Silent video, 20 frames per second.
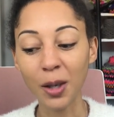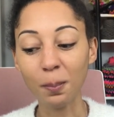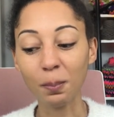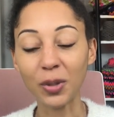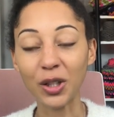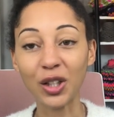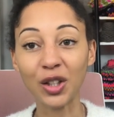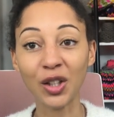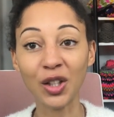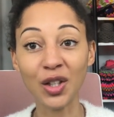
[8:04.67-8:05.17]

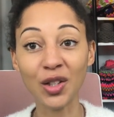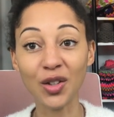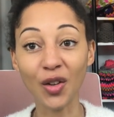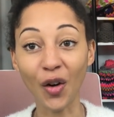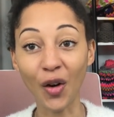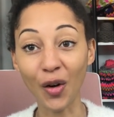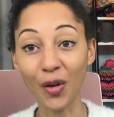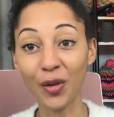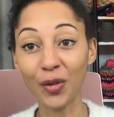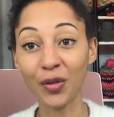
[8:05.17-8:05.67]
because
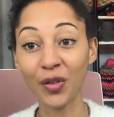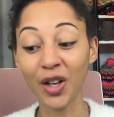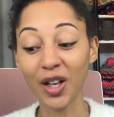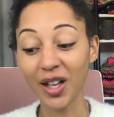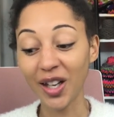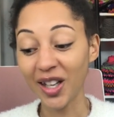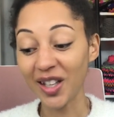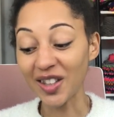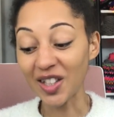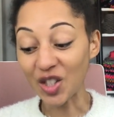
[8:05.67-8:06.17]
of
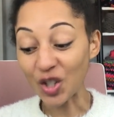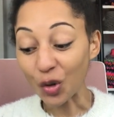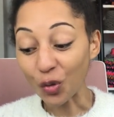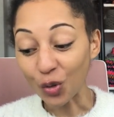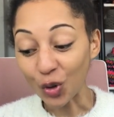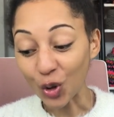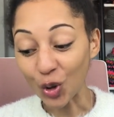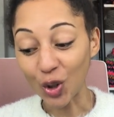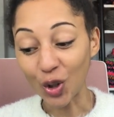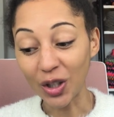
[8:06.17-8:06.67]
the
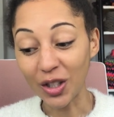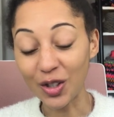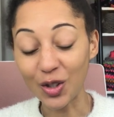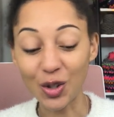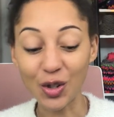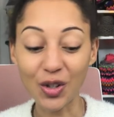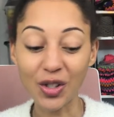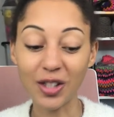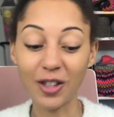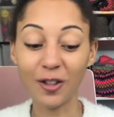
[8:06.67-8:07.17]
different colours using